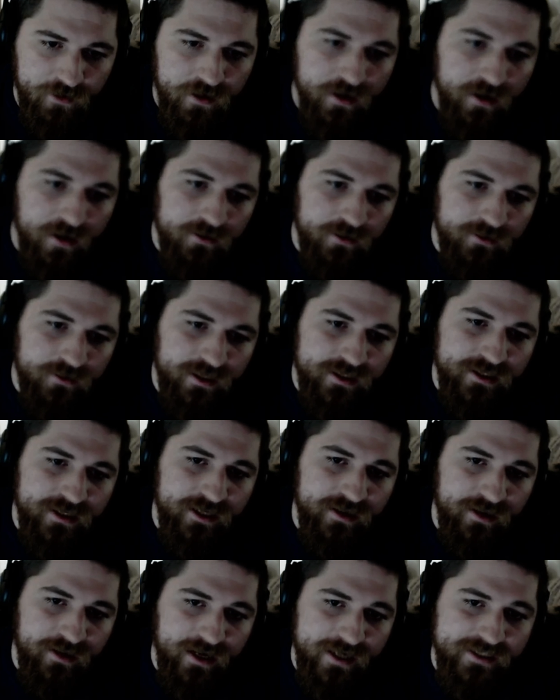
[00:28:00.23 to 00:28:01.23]
Let's say
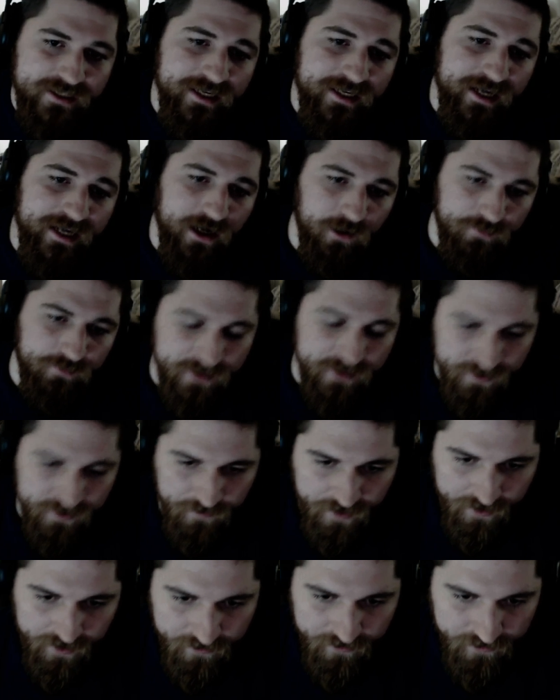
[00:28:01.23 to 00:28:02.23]
that I did help this
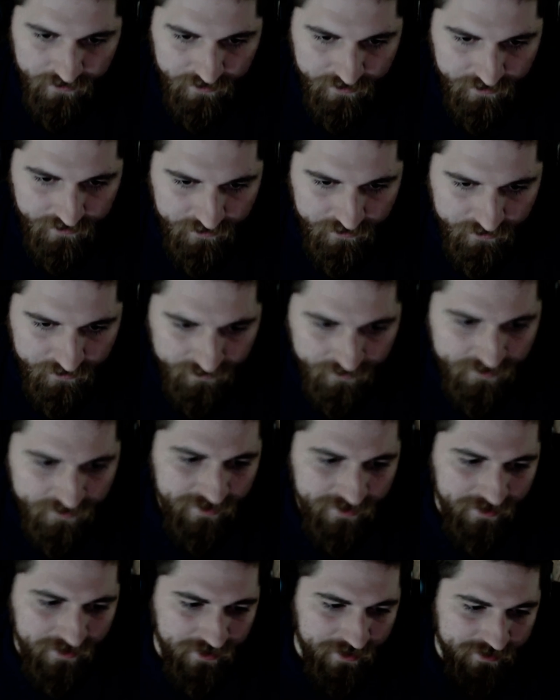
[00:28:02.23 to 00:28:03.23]
man.
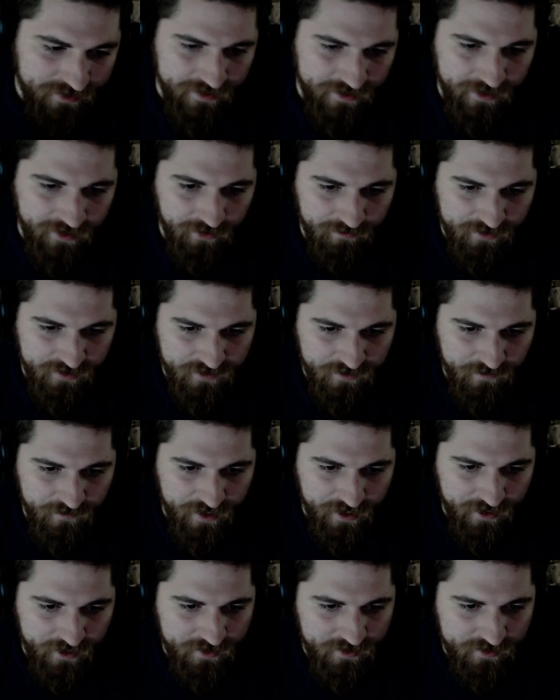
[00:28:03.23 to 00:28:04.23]

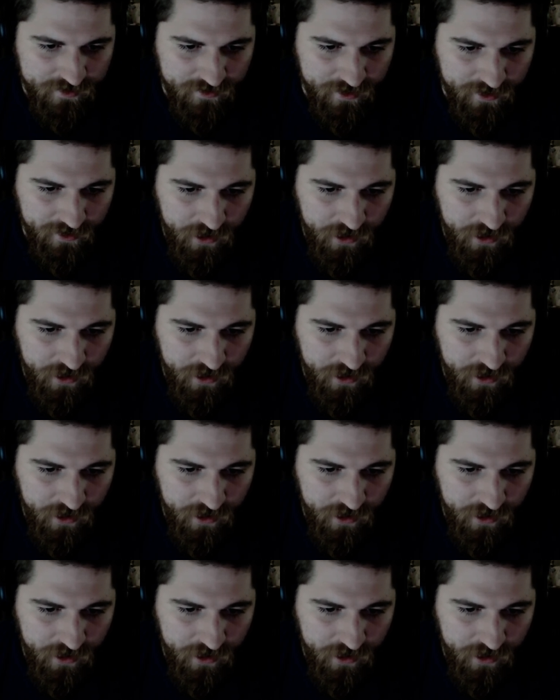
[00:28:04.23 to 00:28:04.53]
And he's like,